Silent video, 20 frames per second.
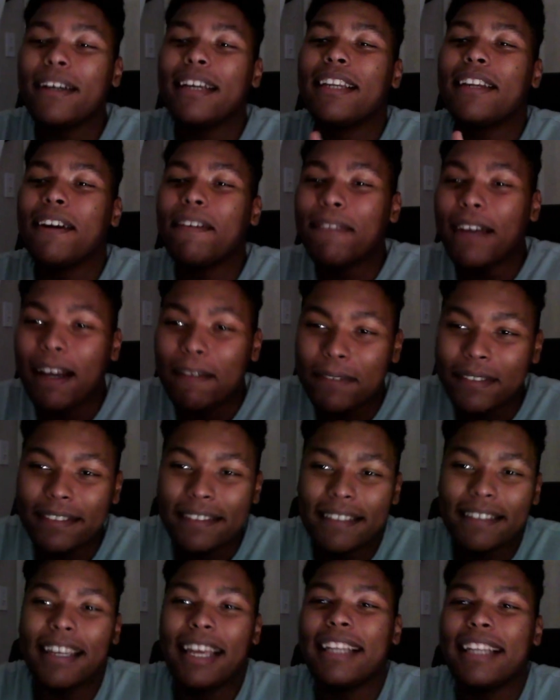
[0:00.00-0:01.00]
Hit off
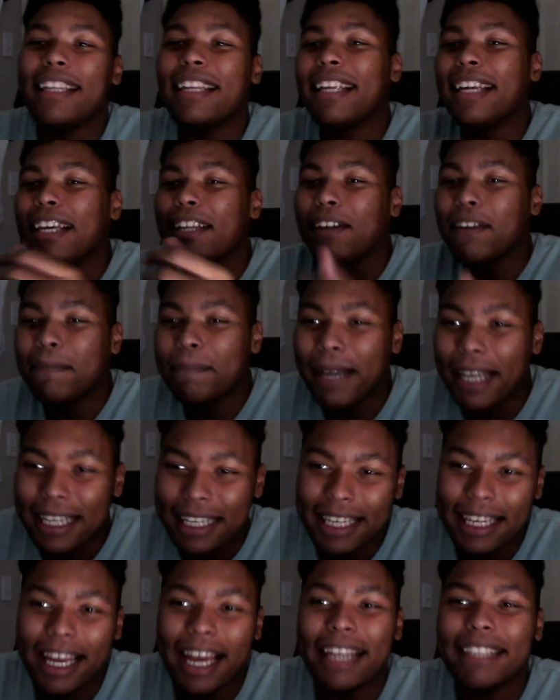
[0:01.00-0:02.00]
Havertz's head. Didn't hit off
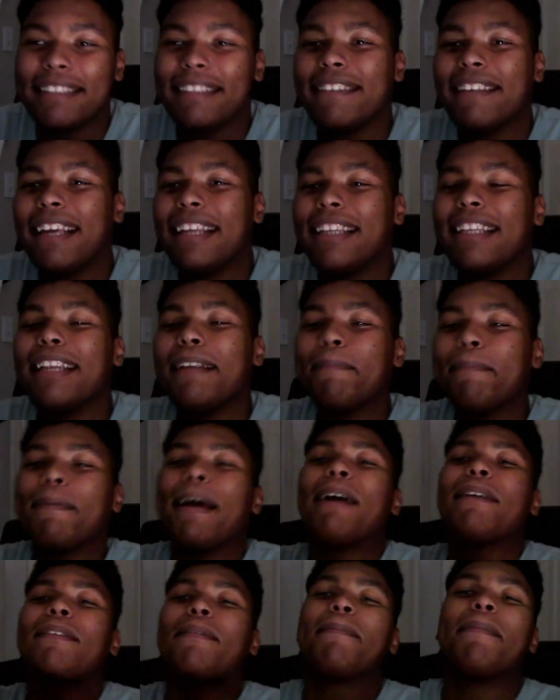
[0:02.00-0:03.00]
Matty Cash's head. Didn't
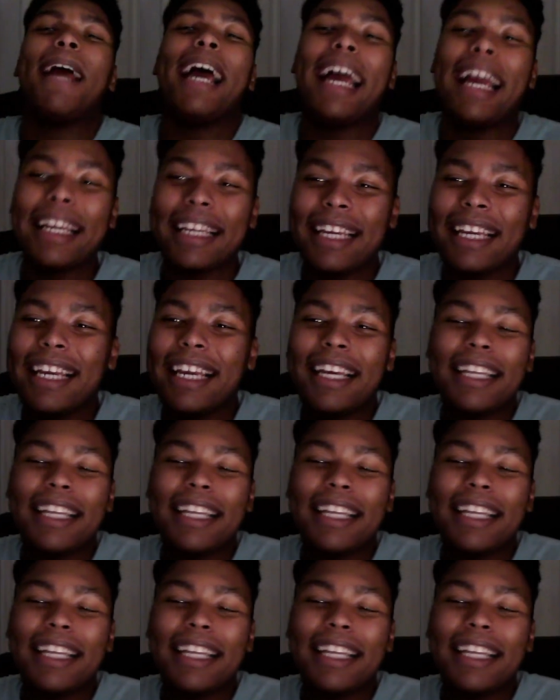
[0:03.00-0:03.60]
bounce back.